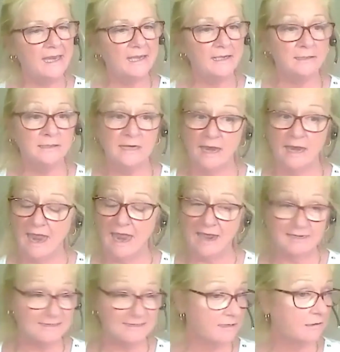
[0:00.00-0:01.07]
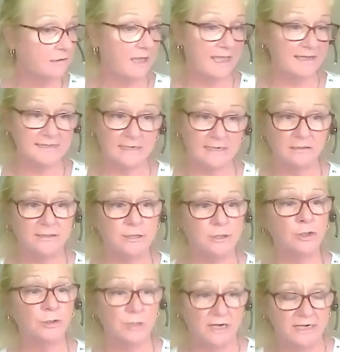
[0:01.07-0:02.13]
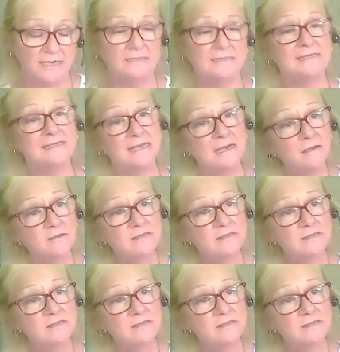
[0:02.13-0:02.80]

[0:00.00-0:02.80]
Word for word: And as a classically trained